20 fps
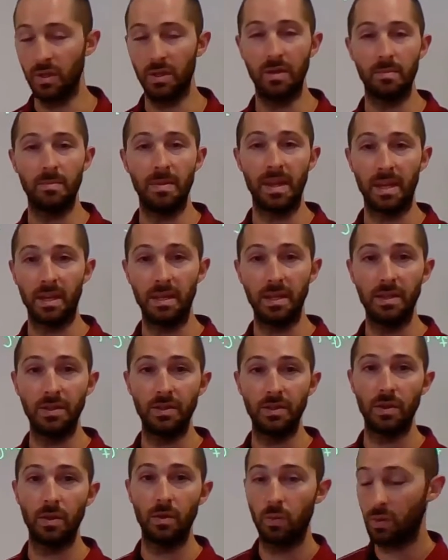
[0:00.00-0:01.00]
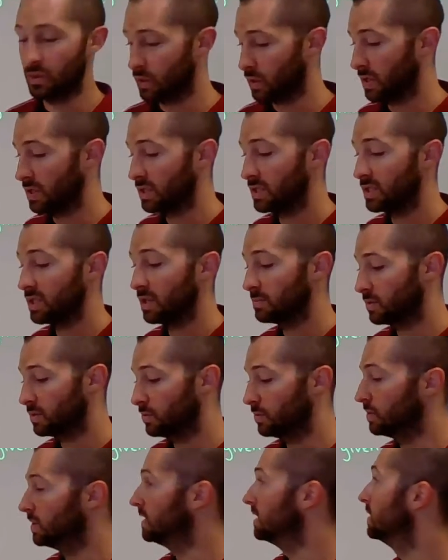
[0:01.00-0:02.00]
for these problems,
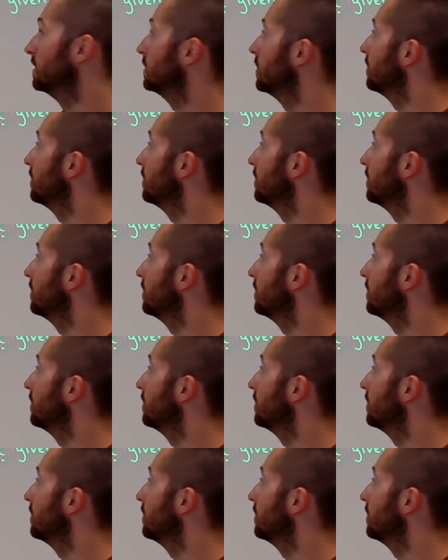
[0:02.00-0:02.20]
usually